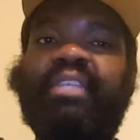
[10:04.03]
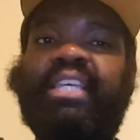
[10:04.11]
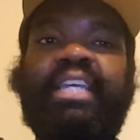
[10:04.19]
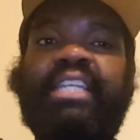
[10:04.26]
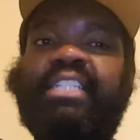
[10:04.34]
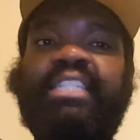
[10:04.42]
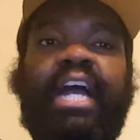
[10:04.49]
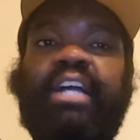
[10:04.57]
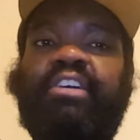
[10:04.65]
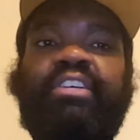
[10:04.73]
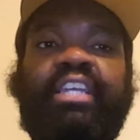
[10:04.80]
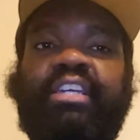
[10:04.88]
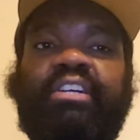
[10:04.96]
it's not
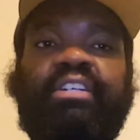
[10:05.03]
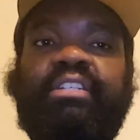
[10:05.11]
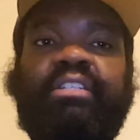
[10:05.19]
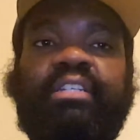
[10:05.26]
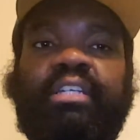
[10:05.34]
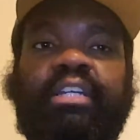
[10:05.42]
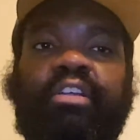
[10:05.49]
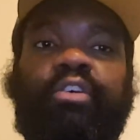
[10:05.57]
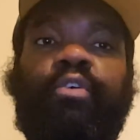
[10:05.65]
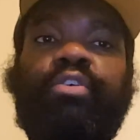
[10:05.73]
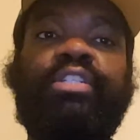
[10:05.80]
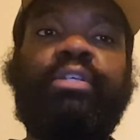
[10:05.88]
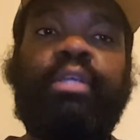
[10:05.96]
looking good. Of
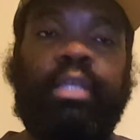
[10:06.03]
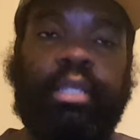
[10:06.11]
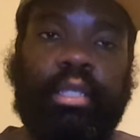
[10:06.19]
course,